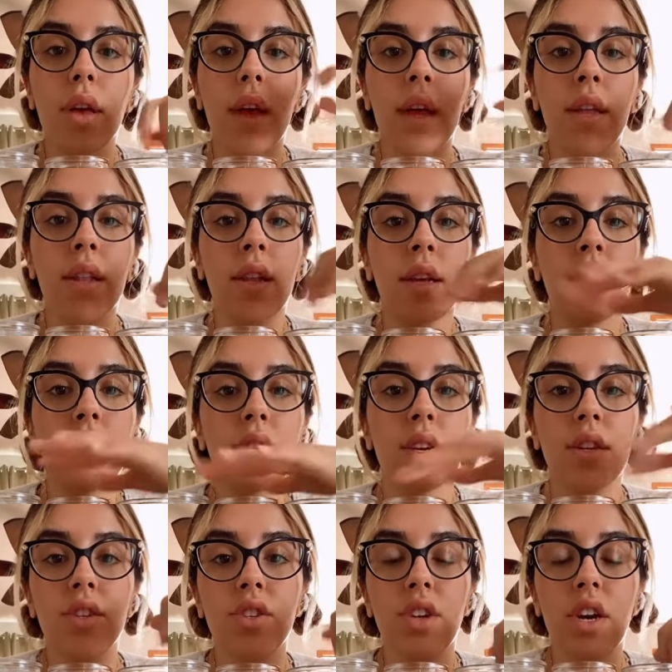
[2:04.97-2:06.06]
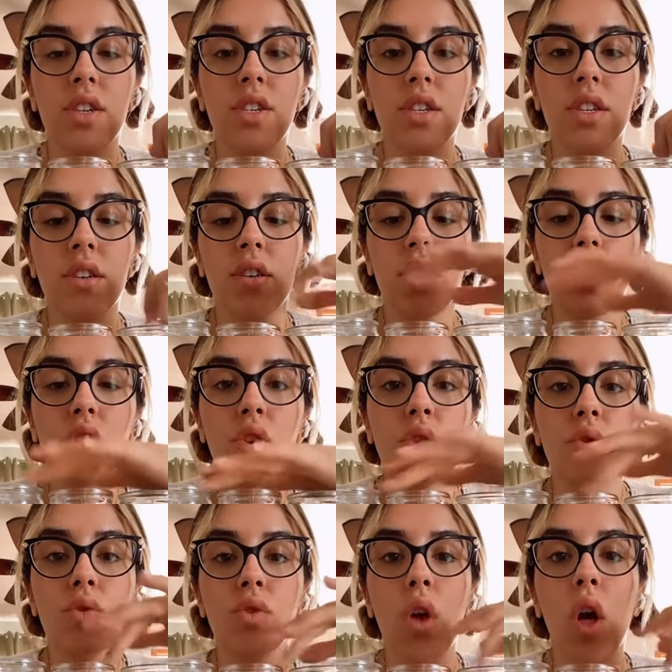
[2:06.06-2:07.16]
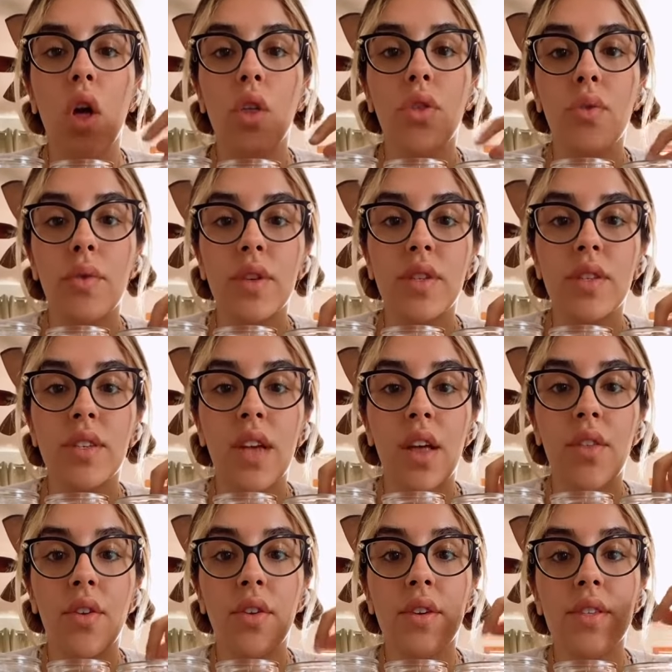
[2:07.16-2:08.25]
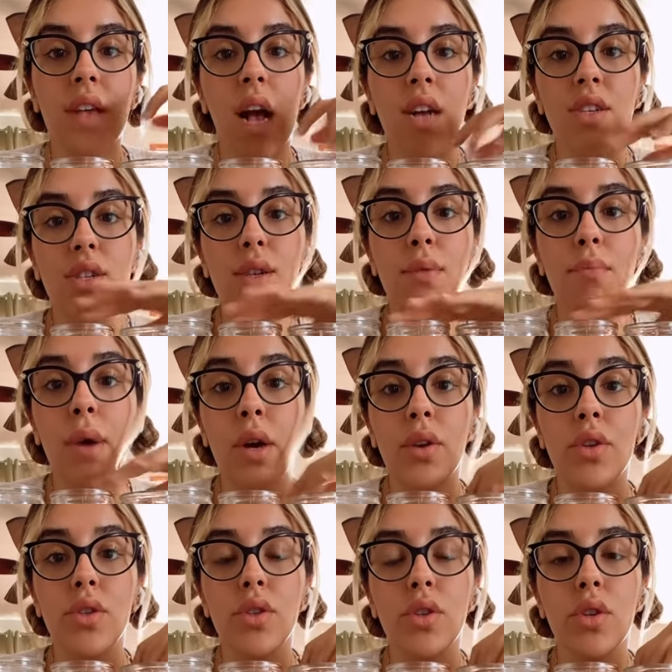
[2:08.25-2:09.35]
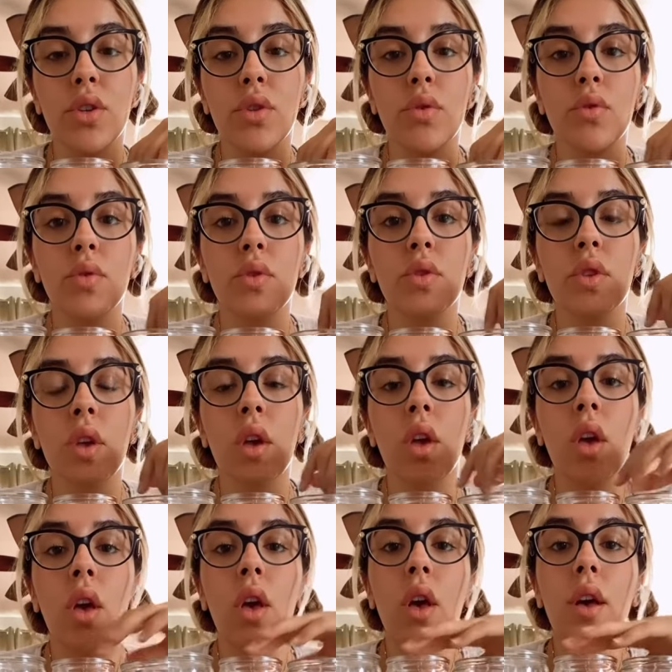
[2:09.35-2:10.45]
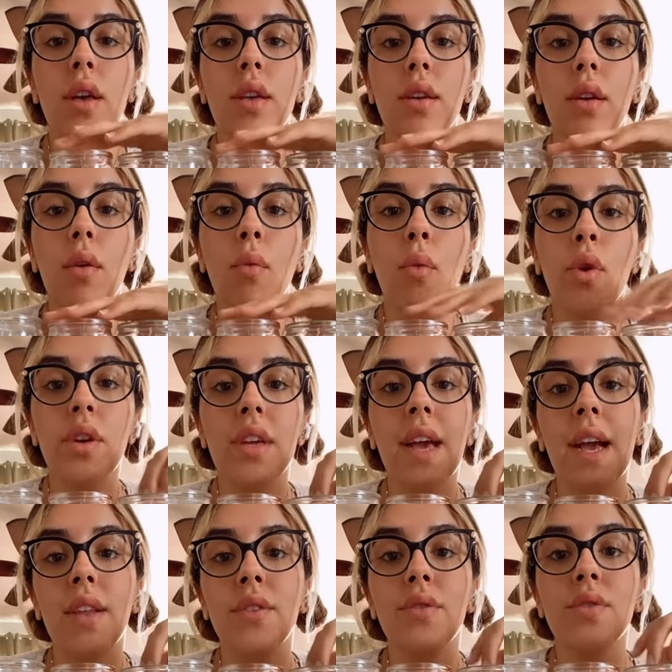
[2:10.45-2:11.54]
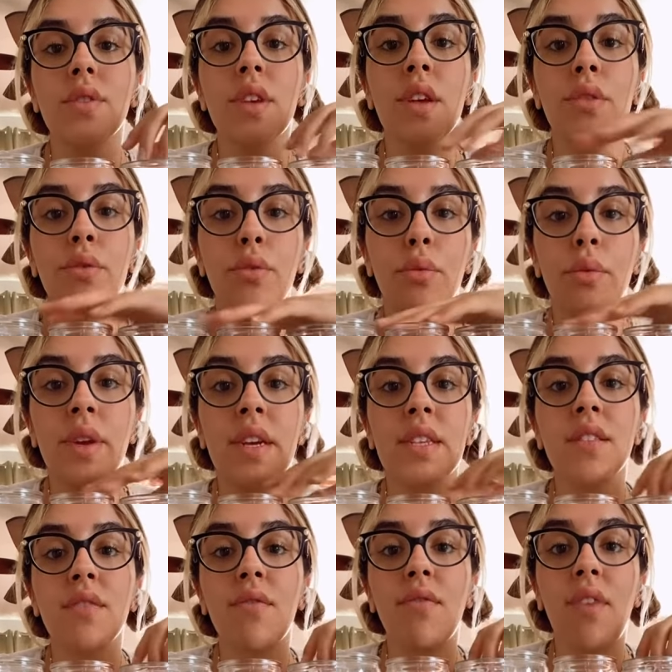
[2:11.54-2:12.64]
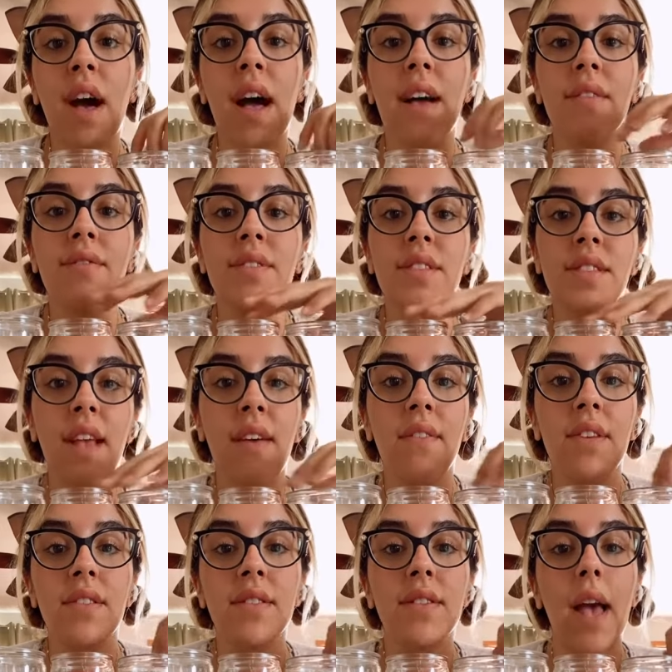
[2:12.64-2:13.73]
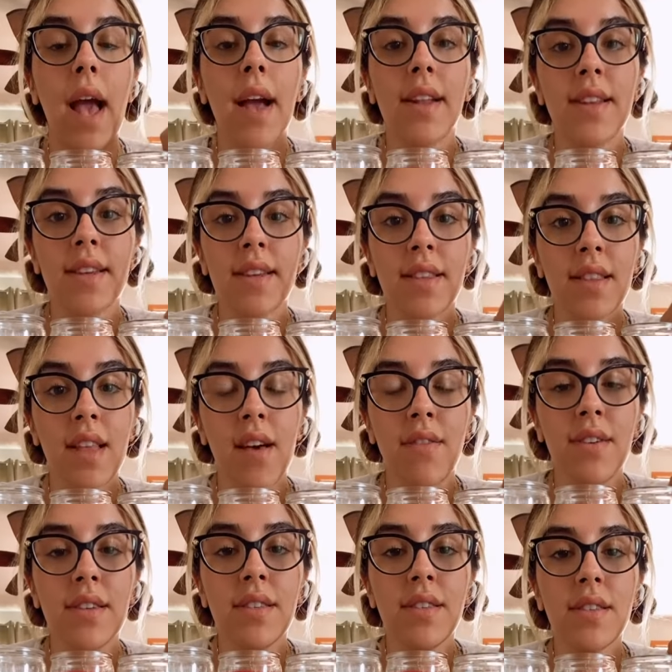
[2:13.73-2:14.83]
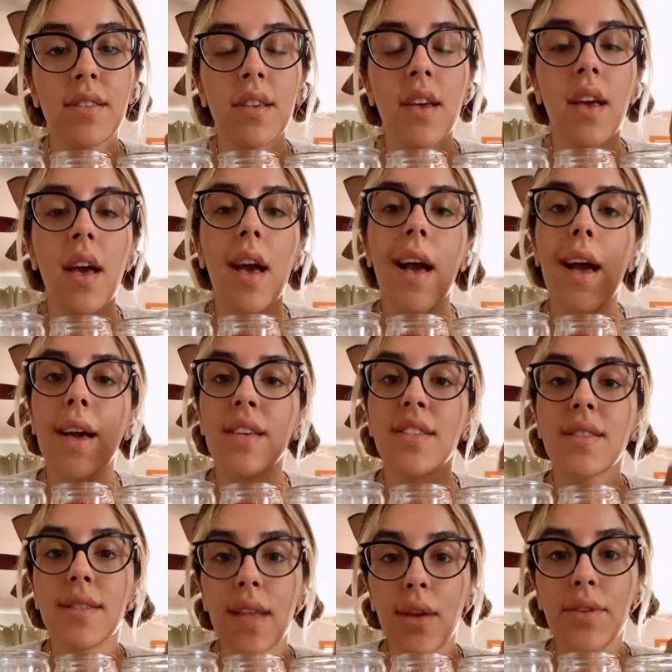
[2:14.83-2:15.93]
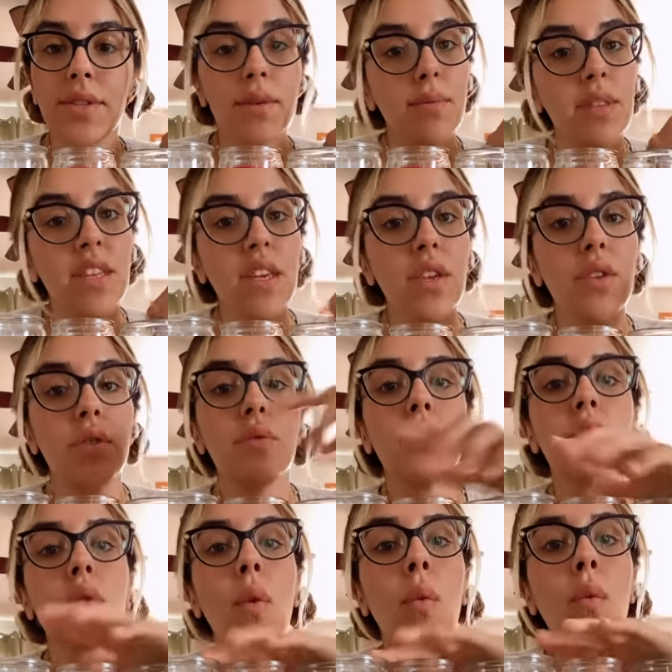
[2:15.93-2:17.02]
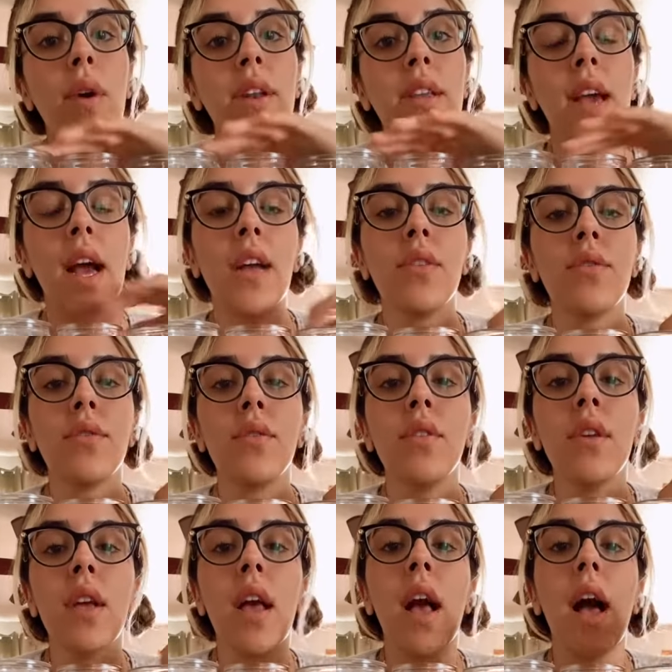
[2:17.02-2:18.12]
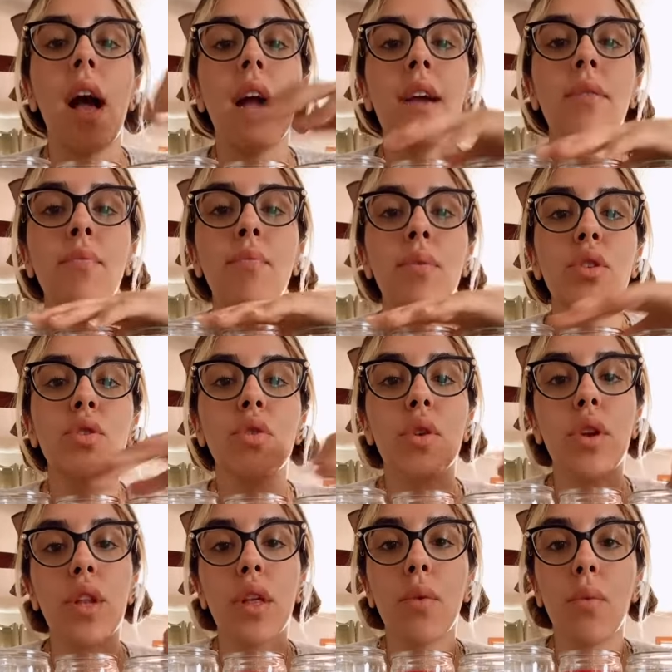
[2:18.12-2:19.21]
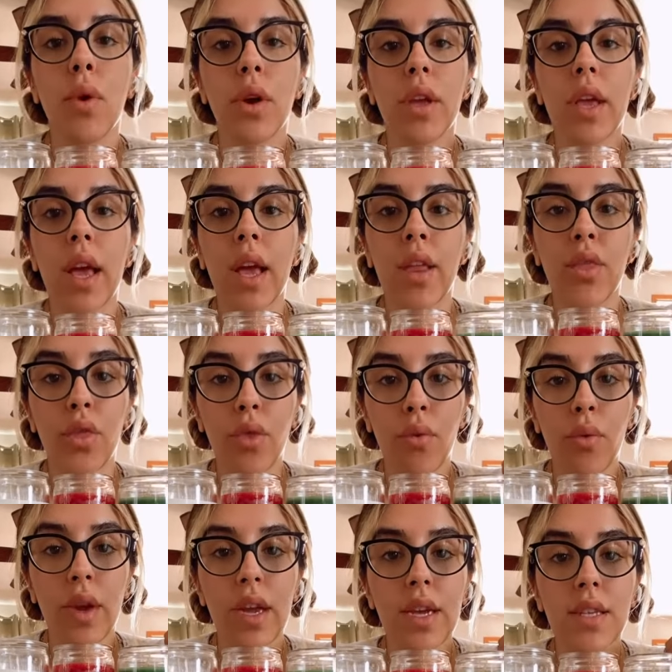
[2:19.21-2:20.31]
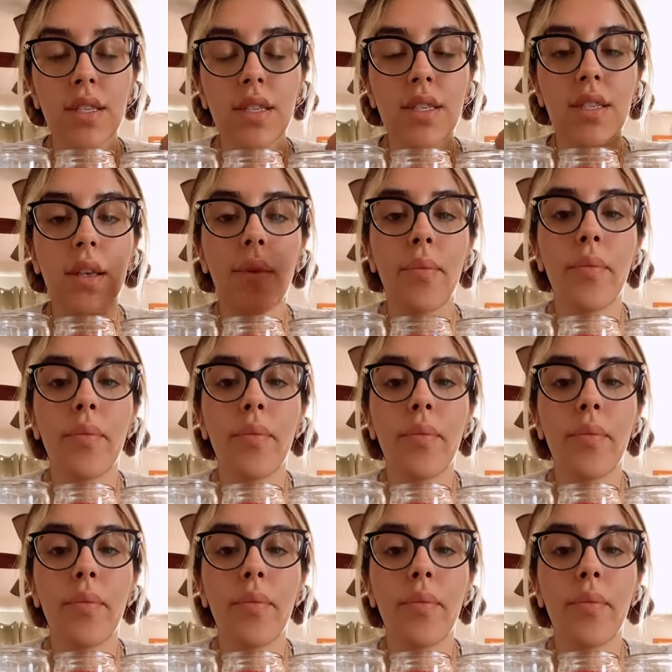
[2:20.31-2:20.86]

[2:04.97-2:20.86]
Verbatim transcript: in in conjunction use all three together it's actually better to use work candles in threes five sevens and elevens i seldomly use one candle i majority work in threes